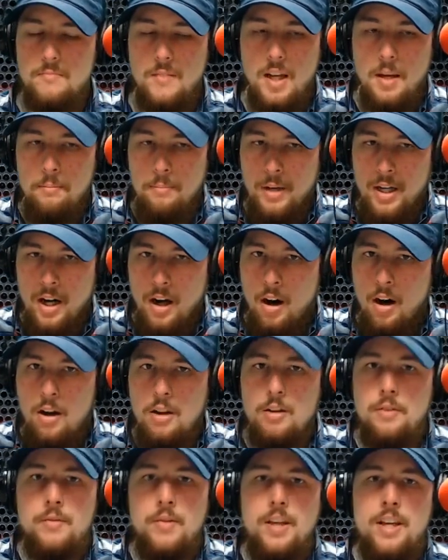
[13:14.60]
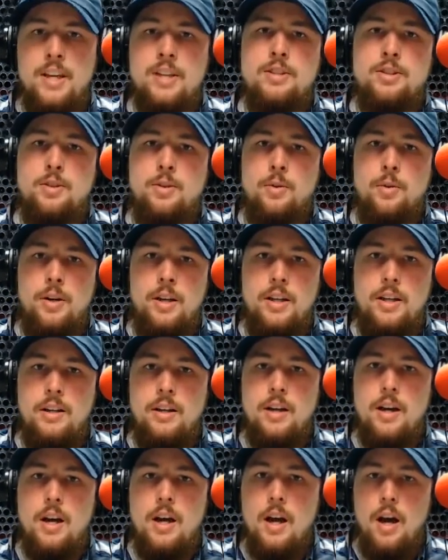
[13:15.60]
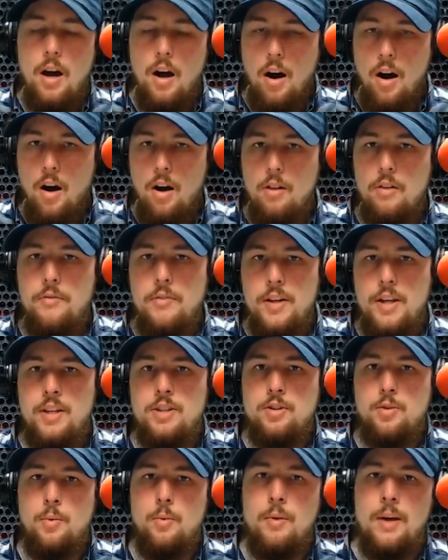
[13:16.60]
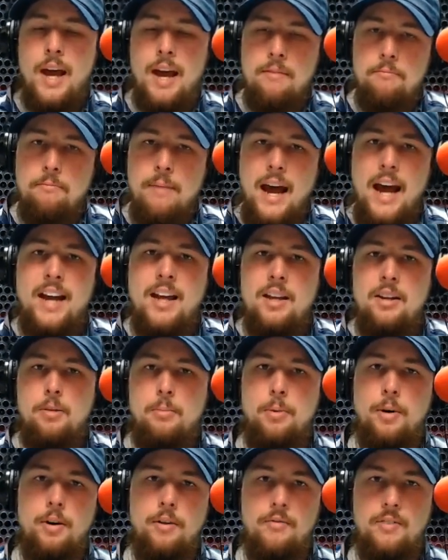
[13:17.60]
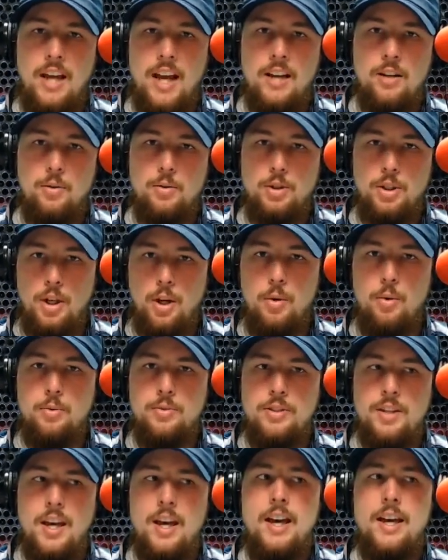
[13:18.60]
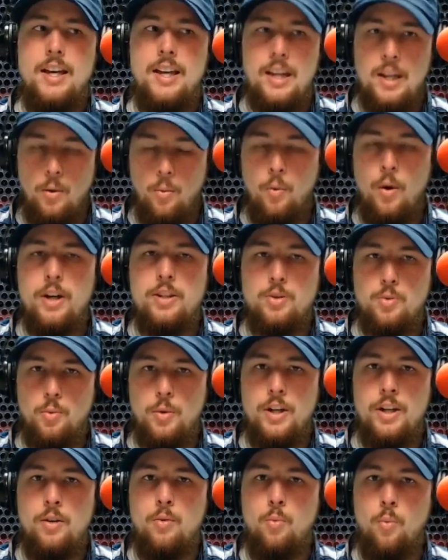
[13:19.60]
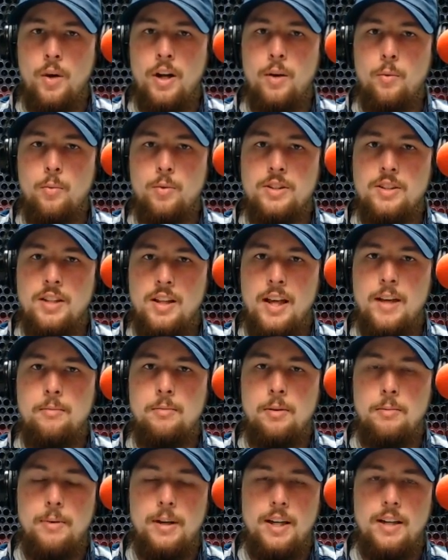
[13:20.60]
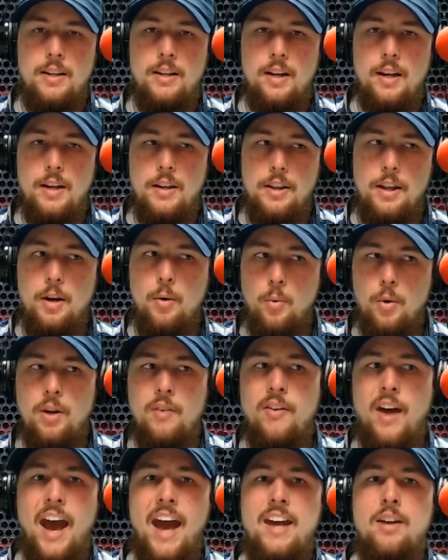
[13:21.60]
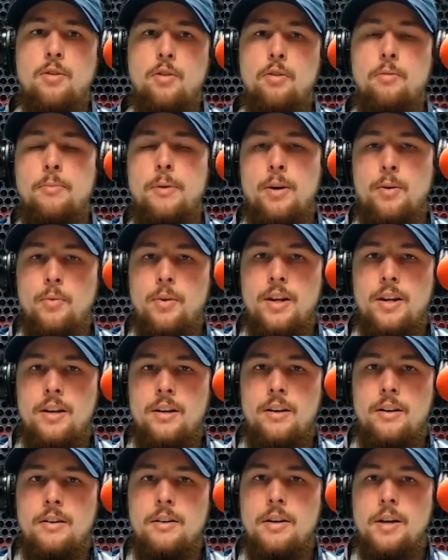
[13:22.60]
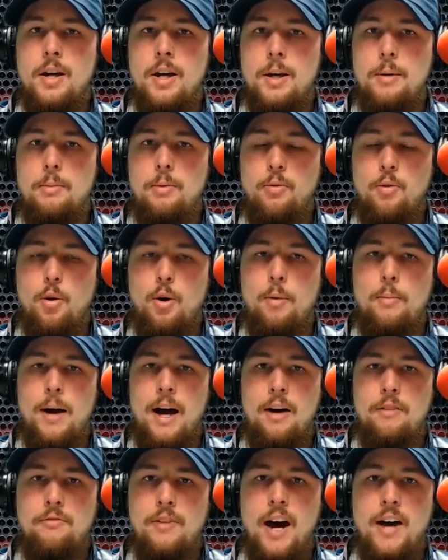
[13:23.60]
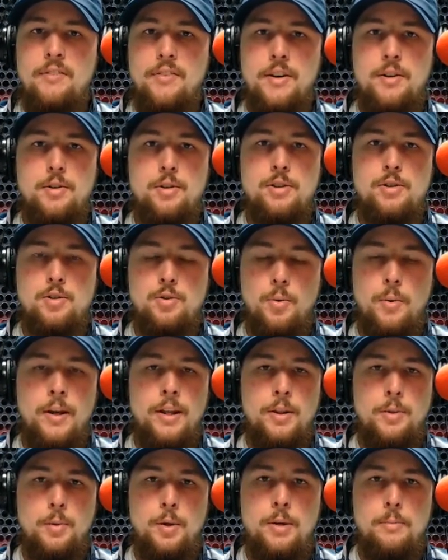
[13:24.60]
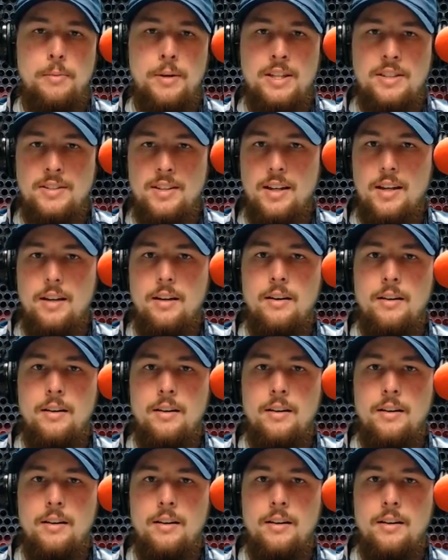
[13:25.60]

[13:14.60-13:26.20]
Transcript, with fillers: But all of the history, all of the history we have backing the book of Daniel shows it was written when it was claimed to be, that it would have had to have been written before about 523 BC.